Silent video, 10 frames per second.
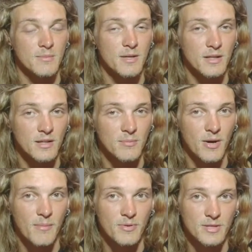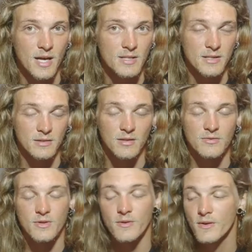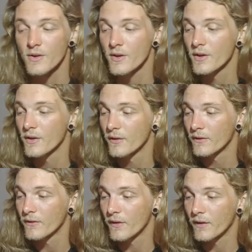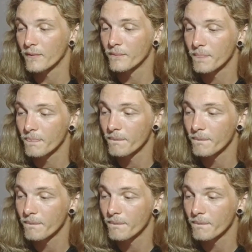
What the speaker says: keep it in the proper size enclosure. So,